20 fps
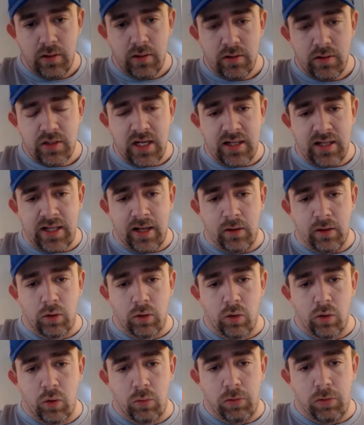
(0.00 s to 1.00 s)
It's got that
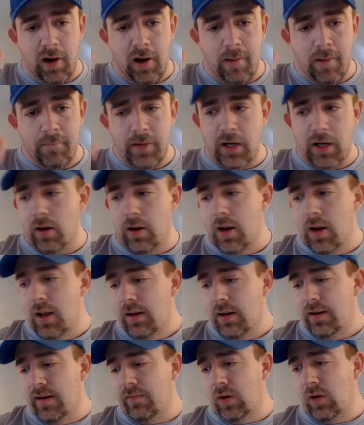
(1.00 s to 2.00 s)
glue problem here.
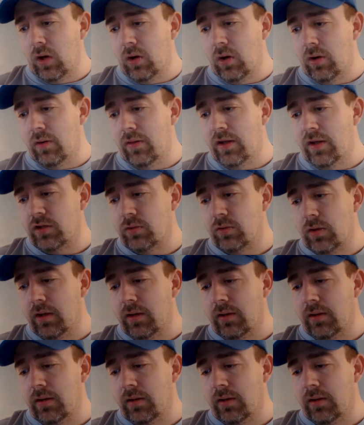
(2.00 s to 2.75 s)
Never heard of this one.